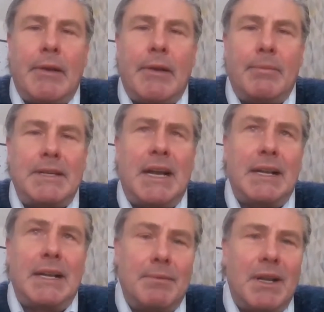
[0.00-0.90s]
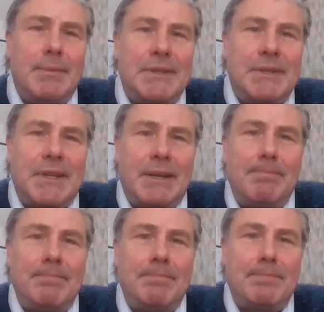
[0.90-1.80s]
Yeah, in my darker moments,
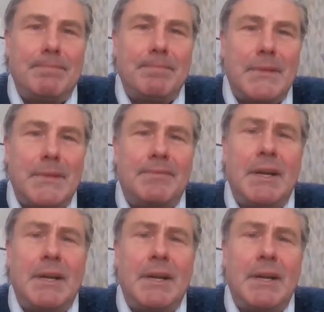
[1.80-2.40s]
I